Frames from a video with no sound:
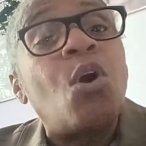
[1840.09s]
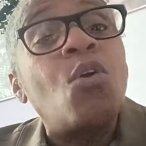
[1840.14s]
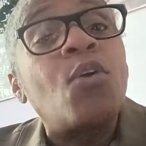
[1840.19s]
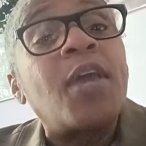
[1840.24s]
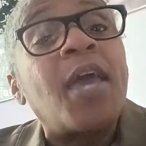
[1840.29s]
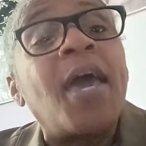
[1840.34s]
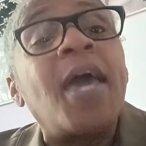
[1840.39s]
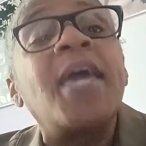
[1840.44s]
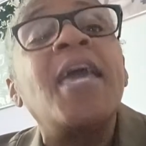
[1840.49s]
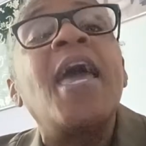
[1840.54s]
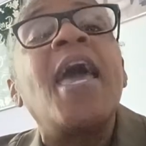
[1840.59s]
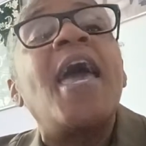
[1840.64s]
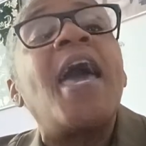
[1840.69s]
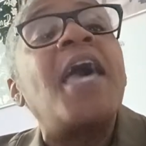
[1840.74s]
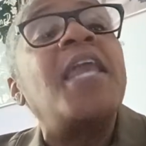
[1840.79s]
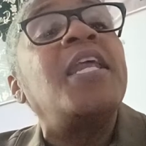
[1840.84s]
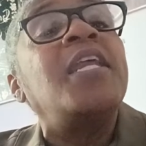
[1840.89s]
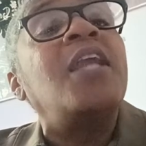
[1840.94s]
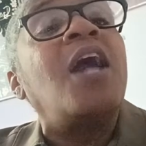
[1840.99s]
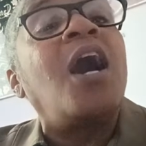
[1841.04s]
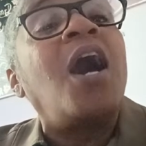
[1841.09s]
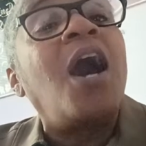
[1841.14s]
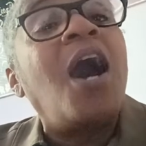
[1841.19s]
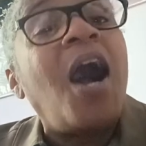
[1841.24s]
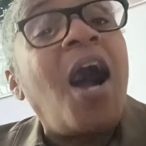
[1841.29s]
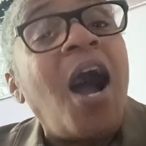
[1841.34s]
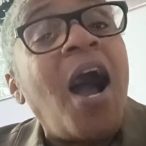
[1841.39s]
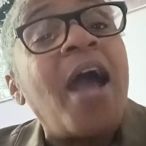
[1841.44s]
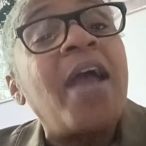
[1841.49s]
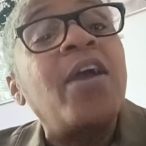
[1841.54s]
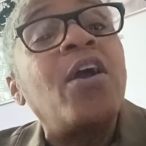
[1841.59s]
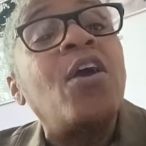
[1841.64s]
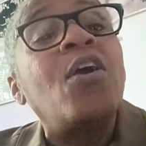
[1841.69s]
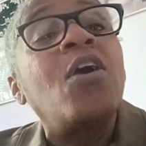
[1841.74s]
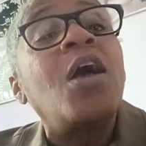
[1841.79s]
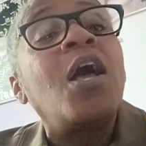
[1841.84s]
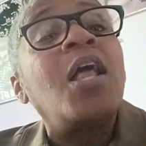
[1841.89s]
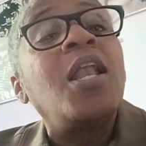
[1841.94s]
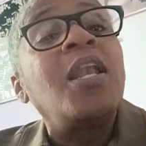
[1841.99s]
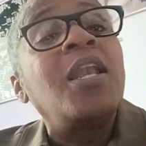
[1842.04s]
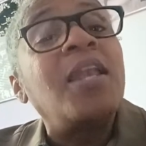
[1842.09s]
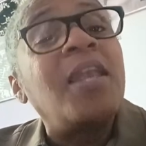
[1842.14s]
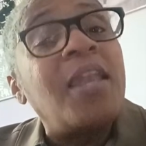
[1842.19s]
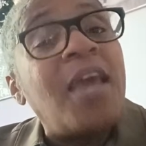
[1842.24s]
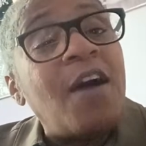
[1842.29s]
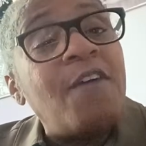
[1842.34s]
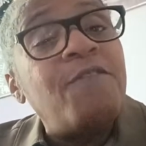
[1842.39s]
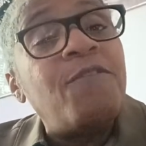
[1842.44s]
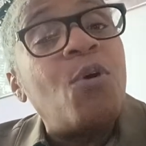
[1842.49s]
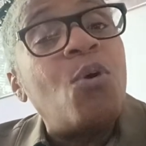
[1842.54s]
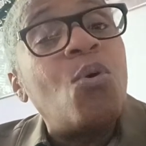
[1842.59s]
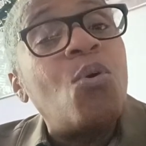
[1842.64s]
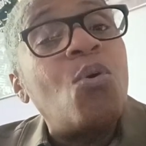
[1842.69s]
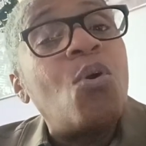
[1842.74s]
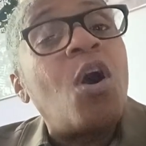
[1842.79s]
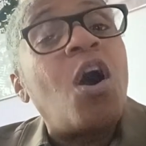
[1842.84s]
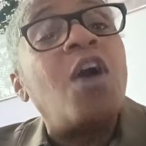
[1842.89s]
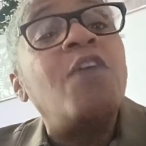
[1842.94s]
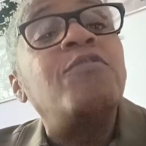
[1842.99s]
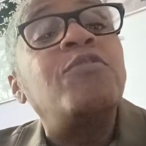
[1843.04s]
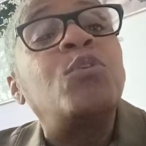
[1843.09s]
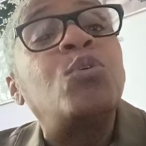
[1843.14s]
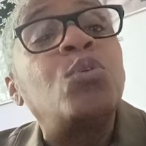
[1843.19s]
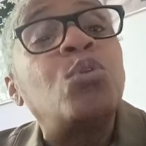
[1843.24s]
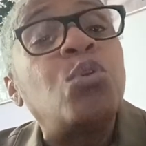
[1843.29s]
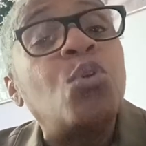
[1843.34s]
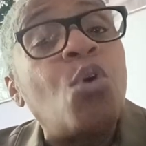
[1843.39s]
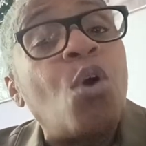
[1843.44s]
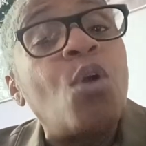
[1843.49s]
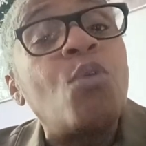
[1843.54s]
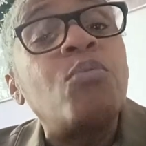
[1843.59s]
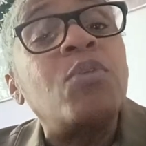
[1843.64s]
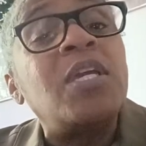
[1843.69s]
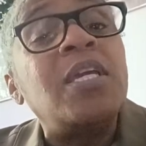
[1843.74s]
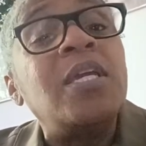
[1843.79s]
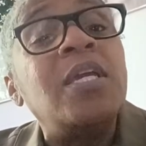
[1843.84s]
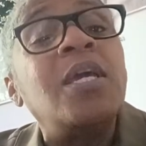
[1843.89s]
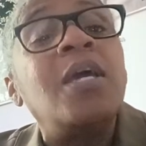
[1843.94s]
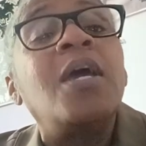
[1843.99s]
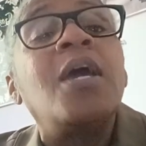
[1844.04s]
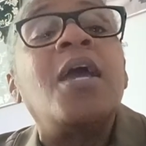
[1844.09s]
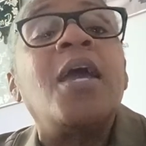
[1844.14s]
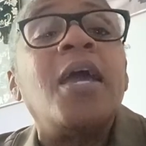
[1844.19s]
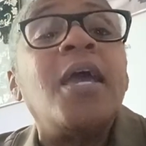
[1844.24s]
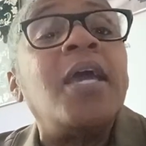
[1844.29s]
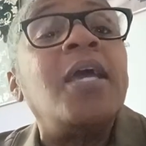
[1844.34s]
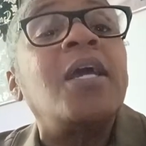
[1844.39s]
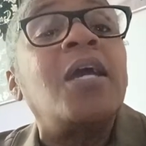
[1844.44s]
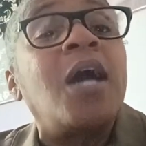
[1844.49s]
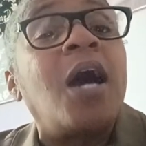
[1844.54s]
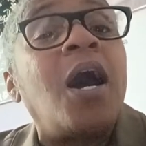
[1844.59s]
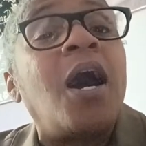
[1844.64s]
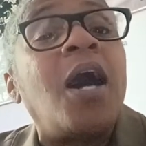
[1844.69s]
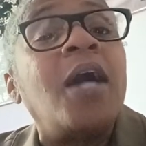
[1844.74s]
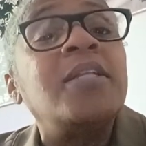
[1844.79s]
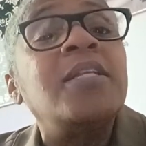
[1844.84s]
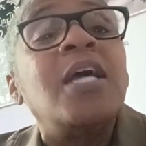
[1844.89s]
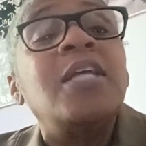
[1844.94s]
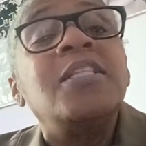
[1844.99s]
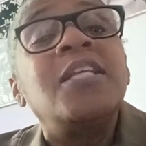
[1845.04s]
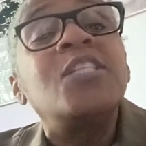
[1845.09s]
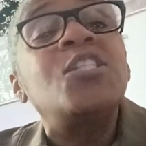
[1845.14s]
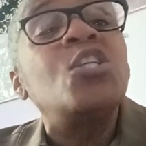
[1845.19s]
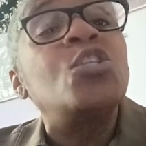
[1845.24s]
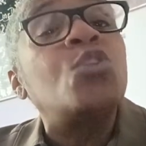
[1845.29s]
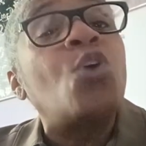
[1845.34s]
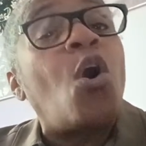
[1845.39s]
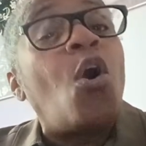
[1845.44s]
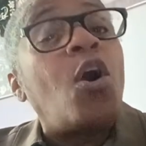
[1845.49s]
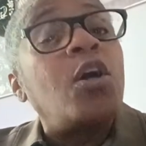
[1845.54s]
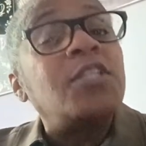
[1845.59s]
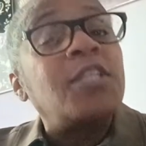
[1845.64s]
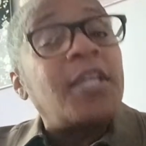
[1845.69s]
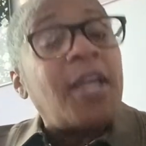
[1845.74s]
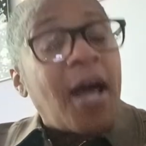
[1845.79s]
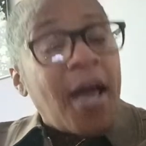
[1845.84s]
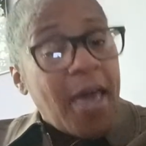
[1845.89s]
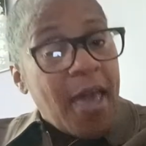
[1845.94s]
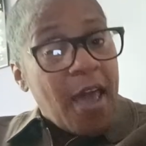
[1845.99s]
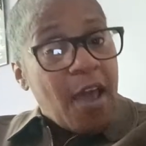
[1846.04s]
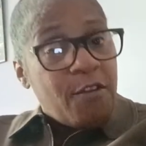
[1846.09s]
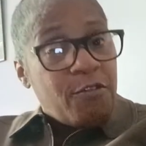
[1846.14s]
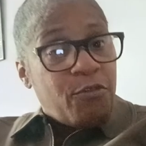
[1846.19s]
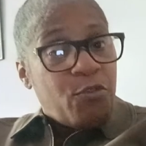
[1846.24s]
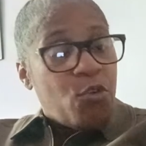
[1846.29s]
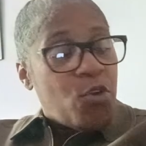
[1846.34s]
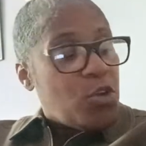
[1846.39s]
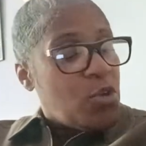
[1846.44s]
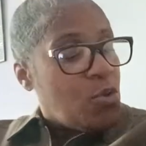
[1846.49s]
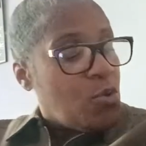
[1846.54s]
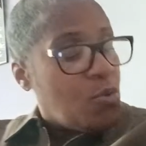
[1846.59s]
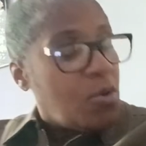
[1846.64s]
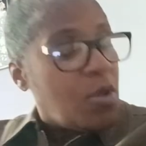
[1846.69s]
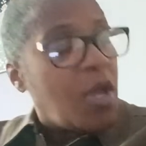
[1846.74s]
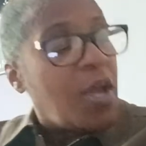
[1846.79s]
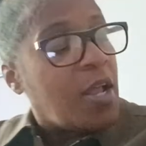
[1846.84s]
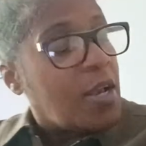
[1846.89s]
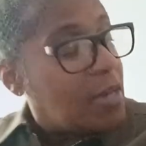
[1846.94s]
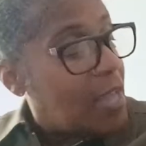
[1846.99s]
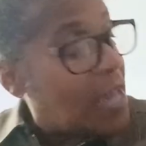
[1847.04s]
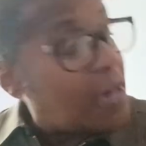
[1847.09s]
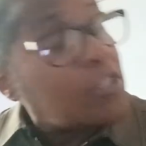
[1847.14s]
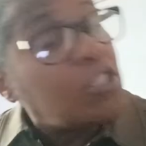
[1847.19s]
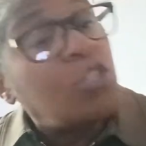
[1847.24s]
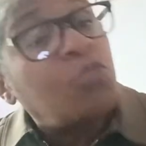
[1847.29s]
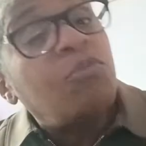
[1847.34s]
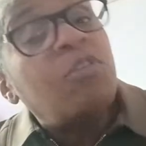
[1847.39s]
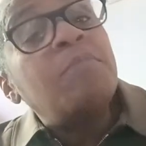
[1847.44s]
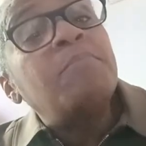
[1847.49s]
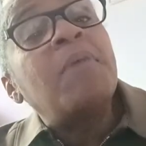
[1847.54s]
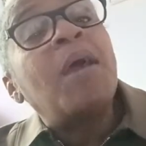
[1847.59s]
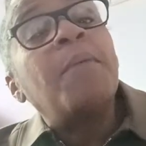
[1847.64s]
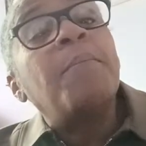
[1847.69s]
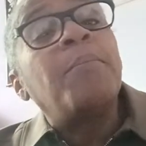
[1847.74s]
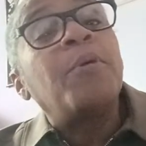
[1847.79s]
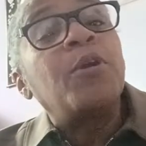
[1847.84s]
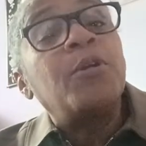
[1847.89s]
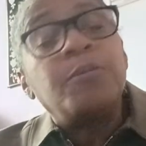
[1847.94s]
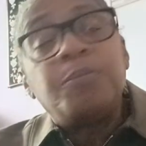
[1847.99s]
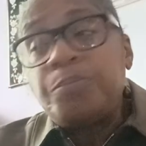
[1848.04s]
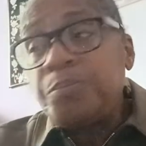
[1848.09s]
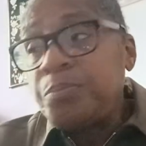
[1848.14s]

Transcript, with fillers: okay, and in a higher level of glory in God. This is all that I have for you. Let us remember